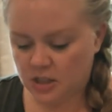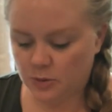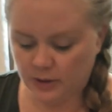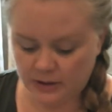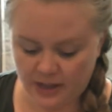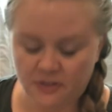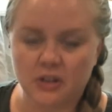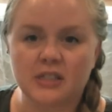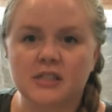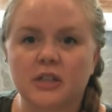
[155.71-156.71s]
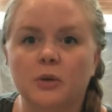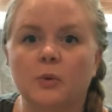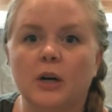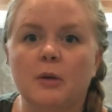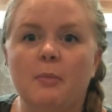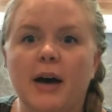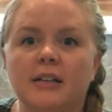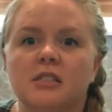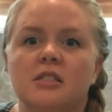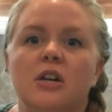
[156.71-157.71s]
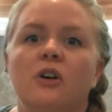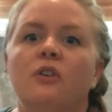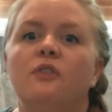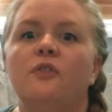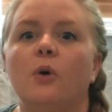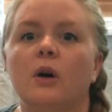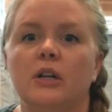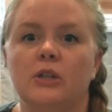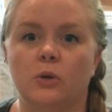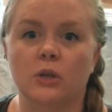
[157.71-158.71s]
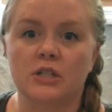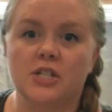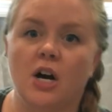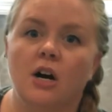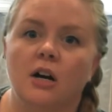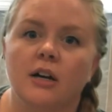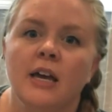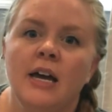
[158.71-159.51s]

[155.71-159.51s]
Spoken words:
to a level that's gonna work best for your dog.